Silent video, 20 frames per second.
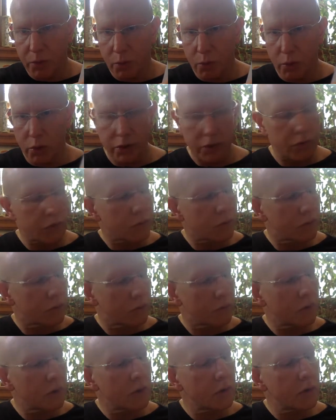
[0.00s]
was
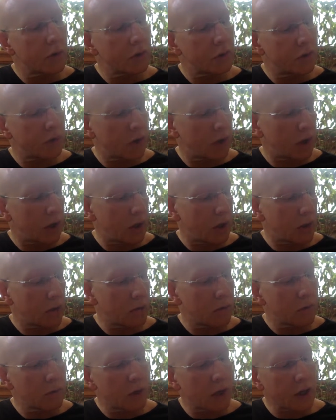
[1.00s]

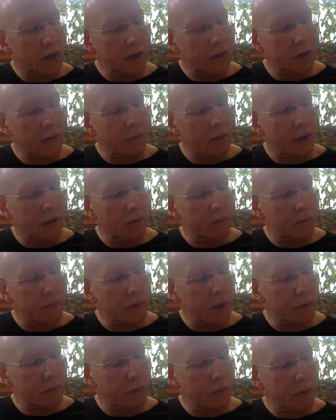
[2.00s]
sitting, actually
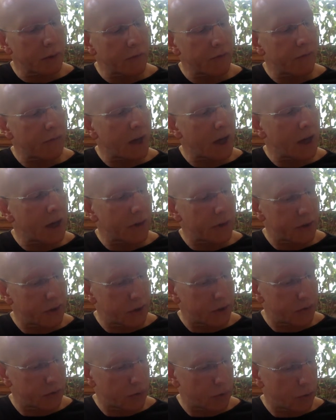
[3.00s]
that was my fat, I
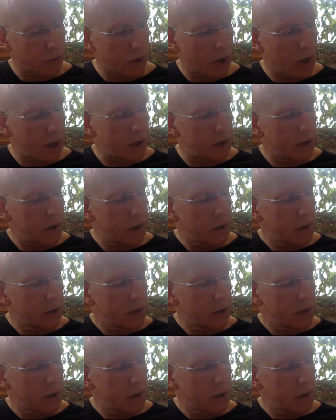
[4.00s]
think, is in red.